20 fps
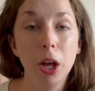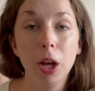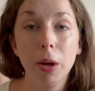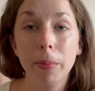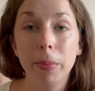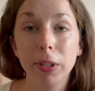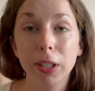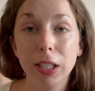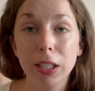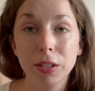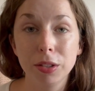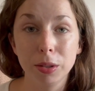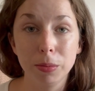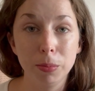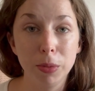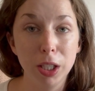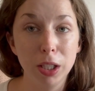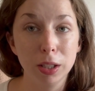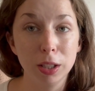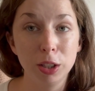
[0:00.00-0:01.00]
but that doesn't
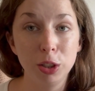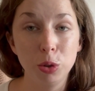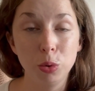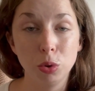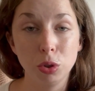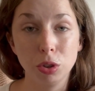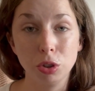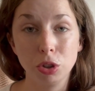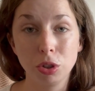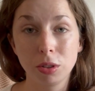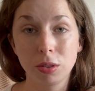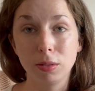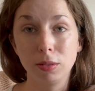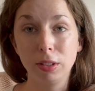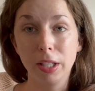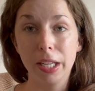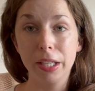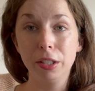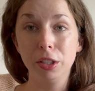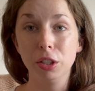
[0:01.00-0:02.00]
mean that you should just
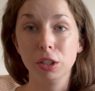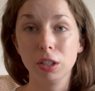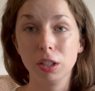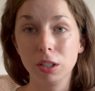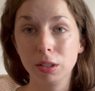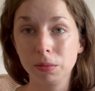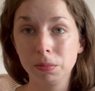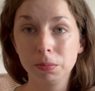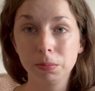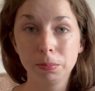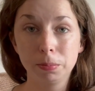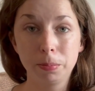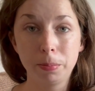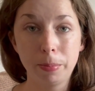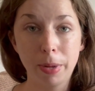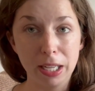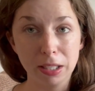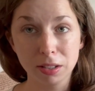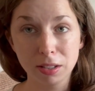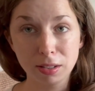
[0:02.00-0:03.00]
let your
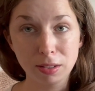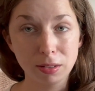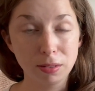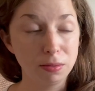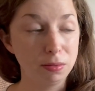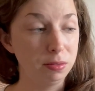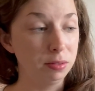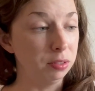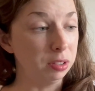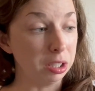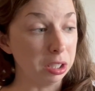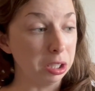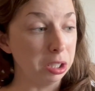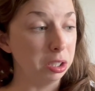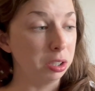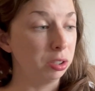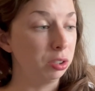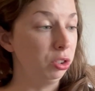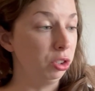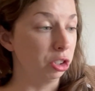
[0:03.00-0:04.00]
pets
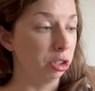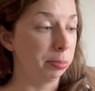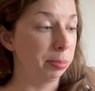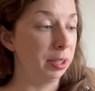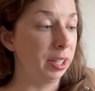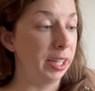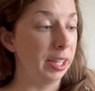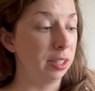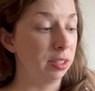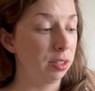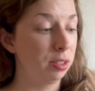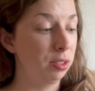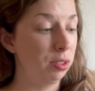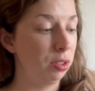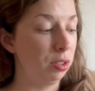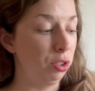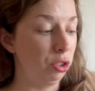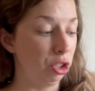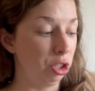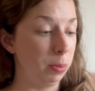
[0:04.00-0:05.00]
eat your
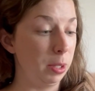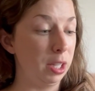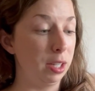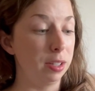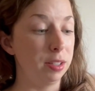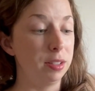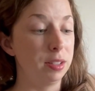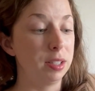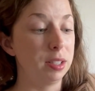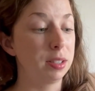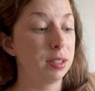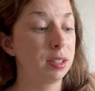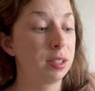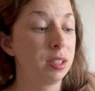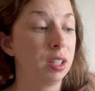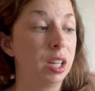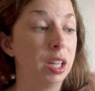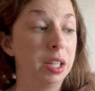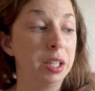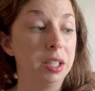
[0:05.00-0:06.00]
plants just because
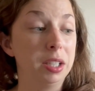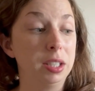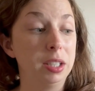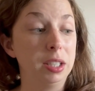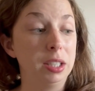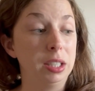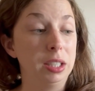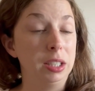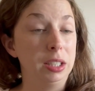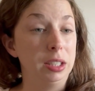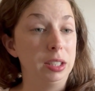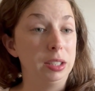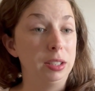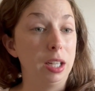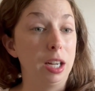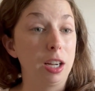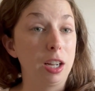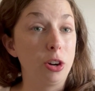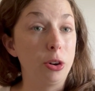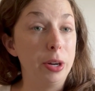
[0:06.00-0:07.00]
it's
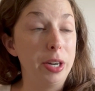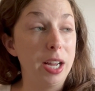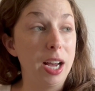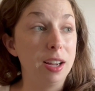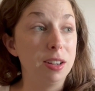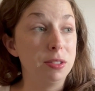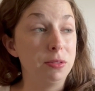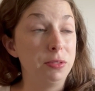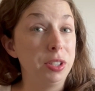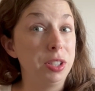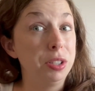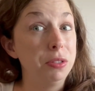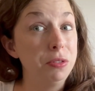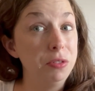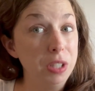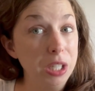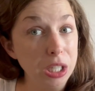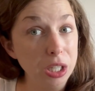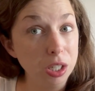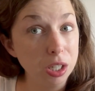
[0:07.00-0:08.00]
not going to have
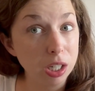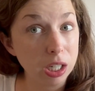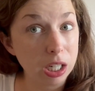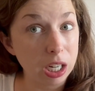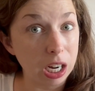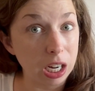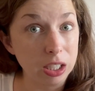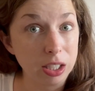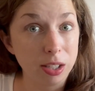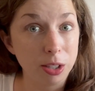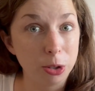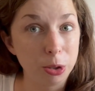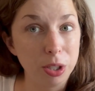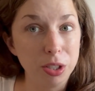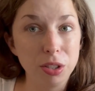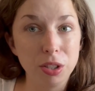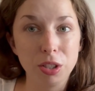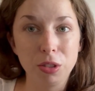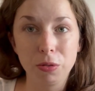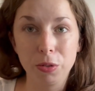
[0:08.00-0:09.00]
severe
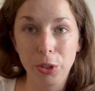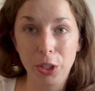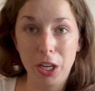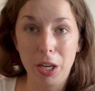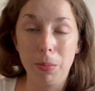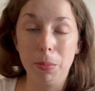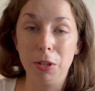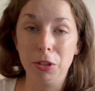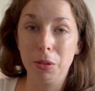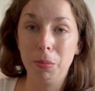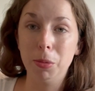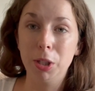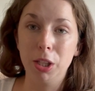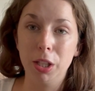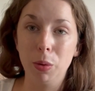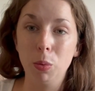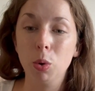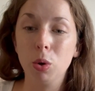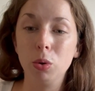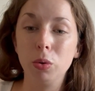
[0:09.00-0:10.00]
consequences for them. Doesn't mean they
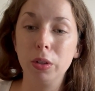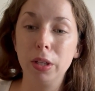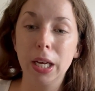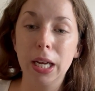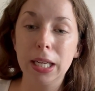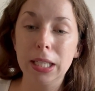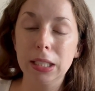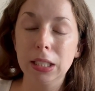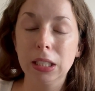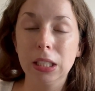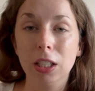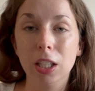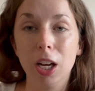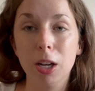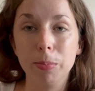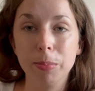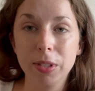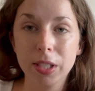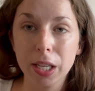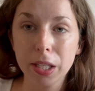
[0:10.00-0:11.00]
won't get an
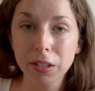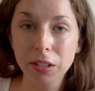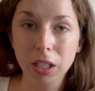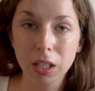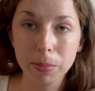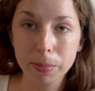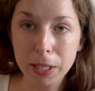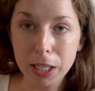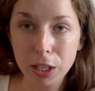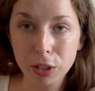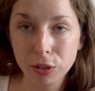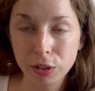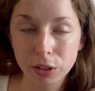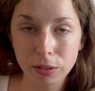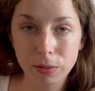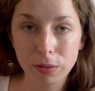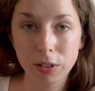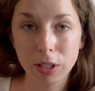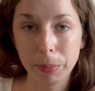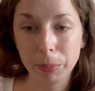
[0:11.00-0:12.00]
upset tummy or
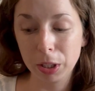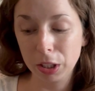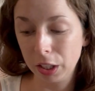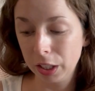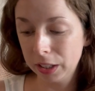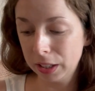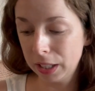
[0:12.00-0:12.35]
something like